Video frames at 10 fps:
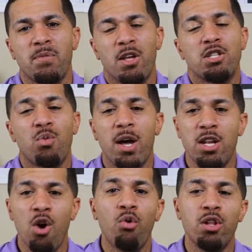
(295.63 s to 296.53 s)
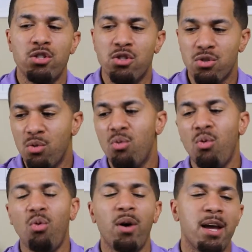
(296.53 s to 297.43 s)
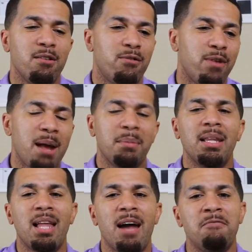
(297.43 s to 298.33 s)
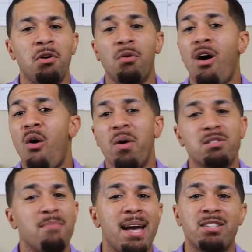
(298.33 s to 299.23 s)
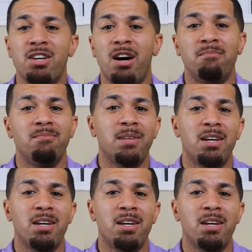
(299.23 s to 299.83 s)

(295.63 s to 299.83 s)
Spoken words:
So I know that school and family life don't always match up.